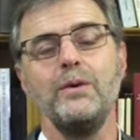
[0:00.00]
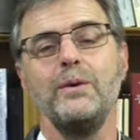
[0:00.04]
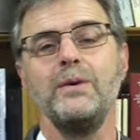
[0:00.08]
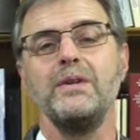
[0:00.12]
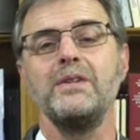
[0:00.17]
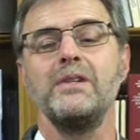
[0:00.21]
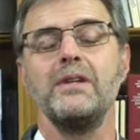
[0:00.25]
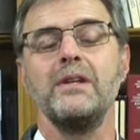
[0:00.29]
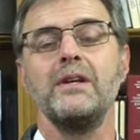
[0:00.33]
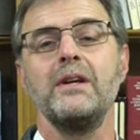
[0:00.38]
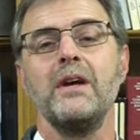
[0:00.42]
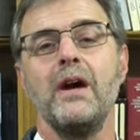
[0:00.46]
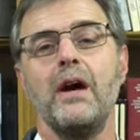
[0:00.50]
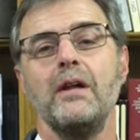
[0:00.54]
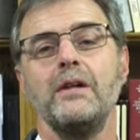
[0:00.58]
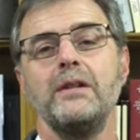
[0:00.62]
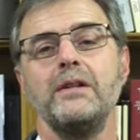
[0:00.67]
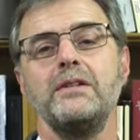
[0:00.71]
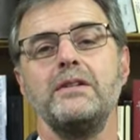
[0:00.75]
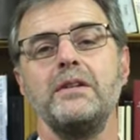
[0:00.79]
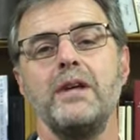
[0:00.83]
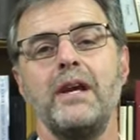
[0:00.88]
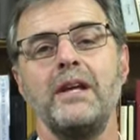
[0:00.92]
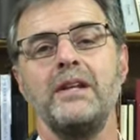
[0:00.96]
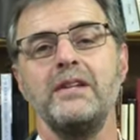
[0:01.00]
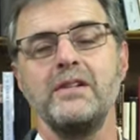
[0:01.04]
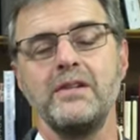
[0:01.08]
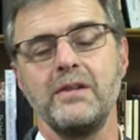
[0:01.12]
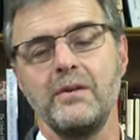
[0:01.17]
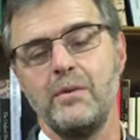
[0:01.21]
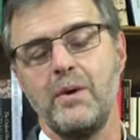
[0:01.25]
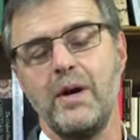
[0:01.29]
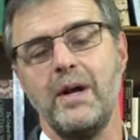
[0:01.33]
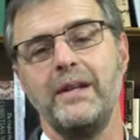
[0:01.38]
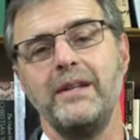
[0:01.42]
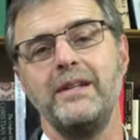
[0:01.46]
who is in college in
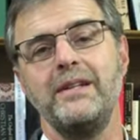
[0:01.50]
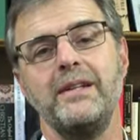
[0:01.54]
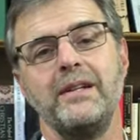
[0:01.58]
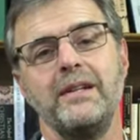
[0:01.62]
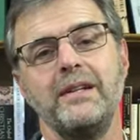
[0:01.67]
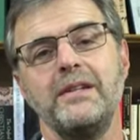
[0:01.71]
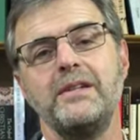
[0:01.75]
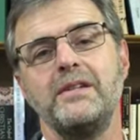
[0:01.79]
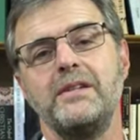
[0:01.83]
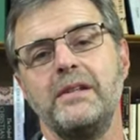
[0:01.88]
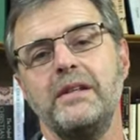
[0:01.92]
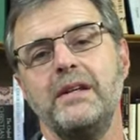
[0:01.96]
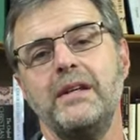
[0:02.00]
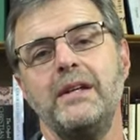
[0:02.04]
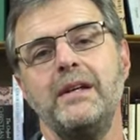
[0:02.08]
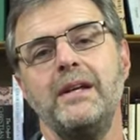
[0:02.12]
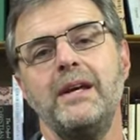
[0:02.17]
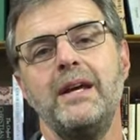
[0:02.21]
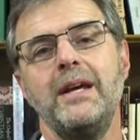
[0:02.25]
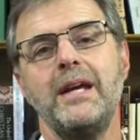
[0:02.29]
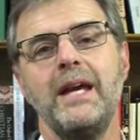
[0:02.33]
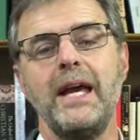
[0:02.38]
Sewanee, Tennessee,